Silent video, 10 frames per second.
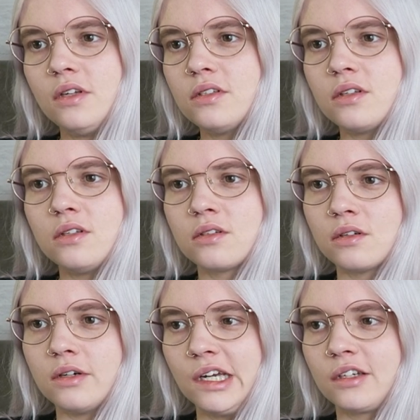is he
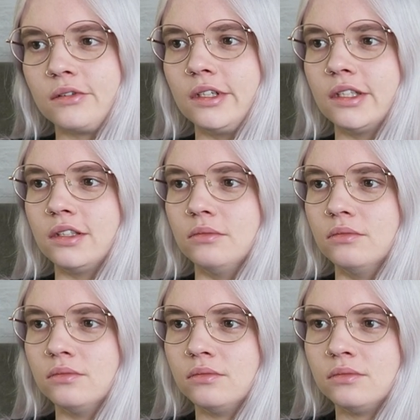so angry at
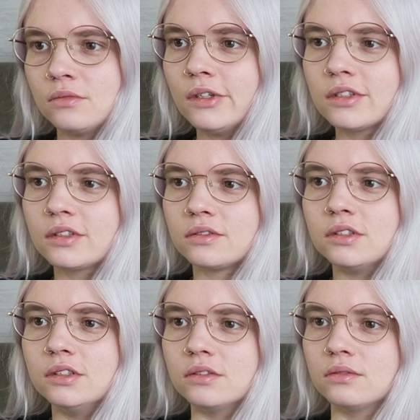him? What's the
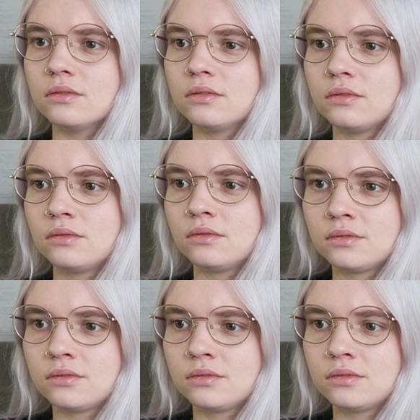reason?
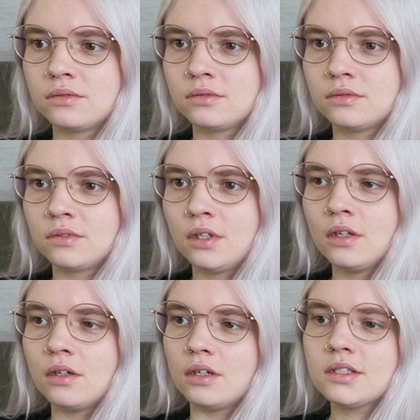Read it out.
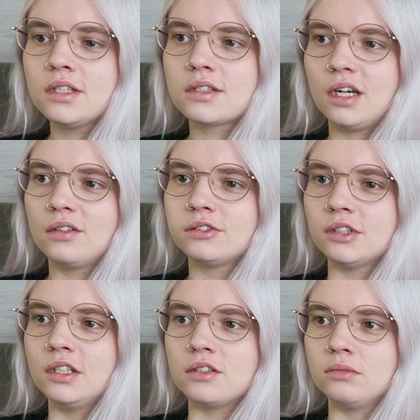Honestly, it's kind of
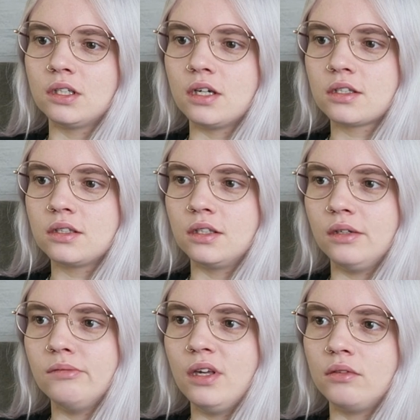funny because
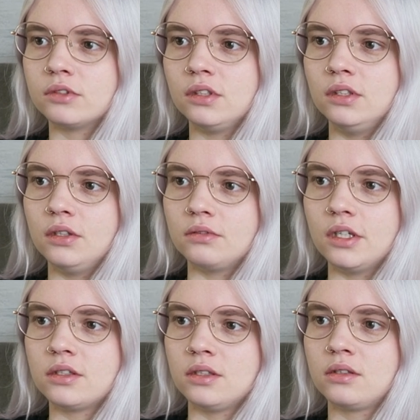they're being really
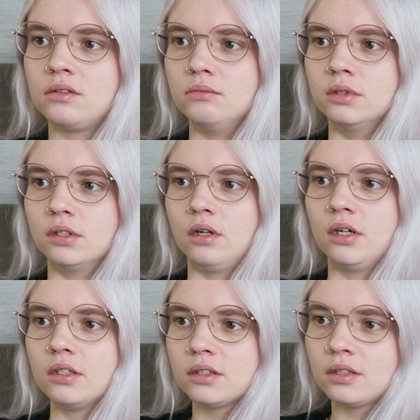racist to
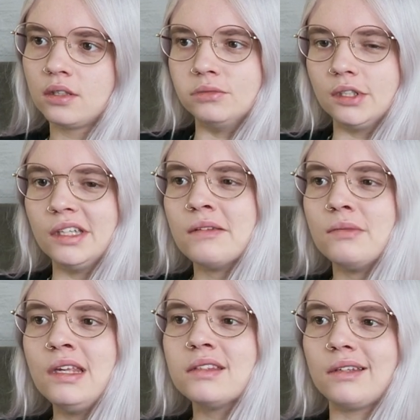Bernard. But in the
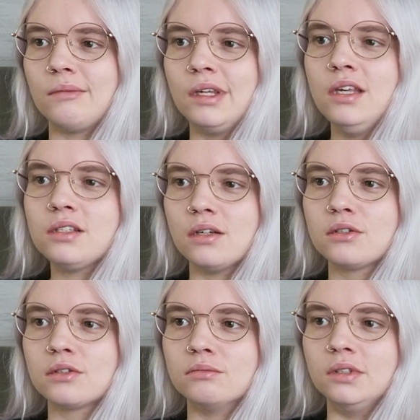meantime, he's
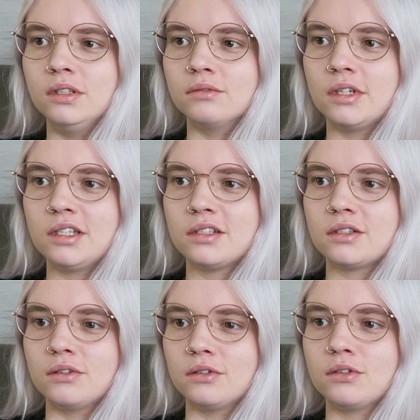also being
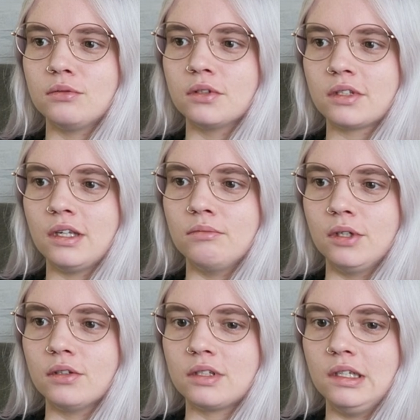racist towards him
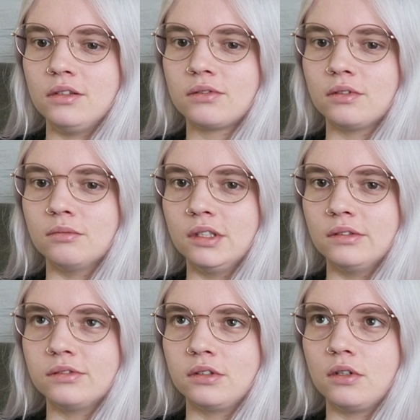because he's from a
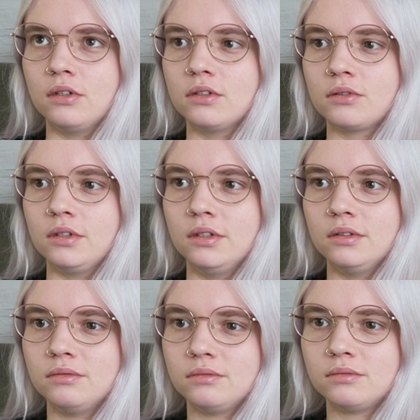different
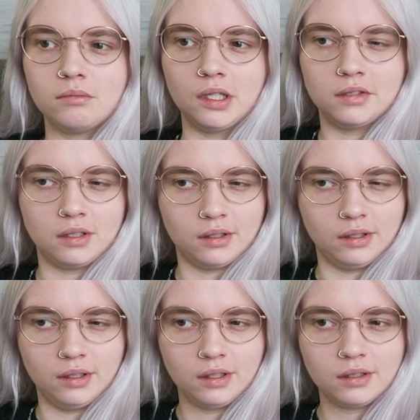country,
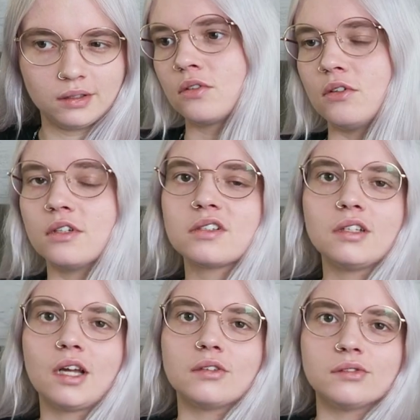basically. So
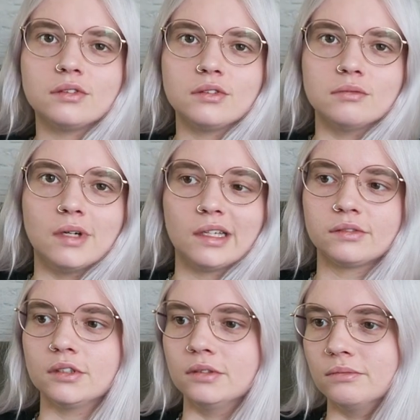honestly, I don't feel too bad
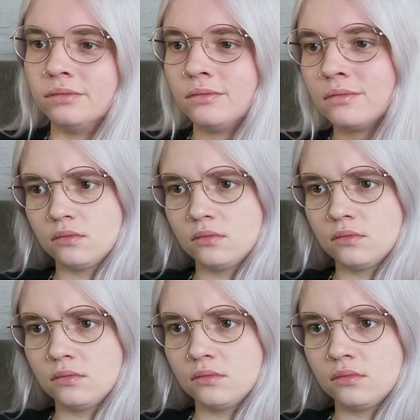for him. Without
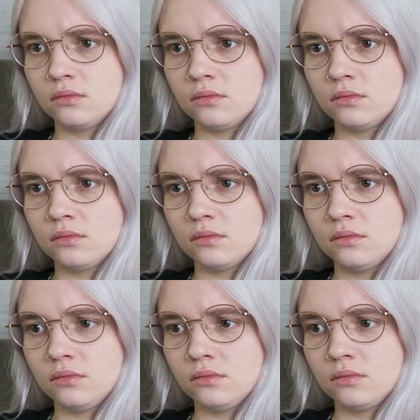news, I cannot
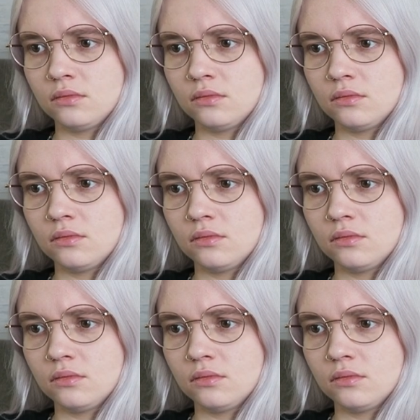answer her.